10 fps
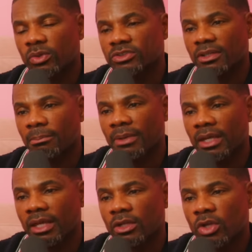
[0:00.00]
is
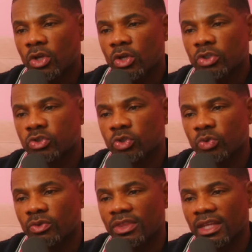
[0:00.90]
committed
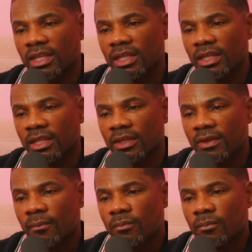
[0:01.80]
to the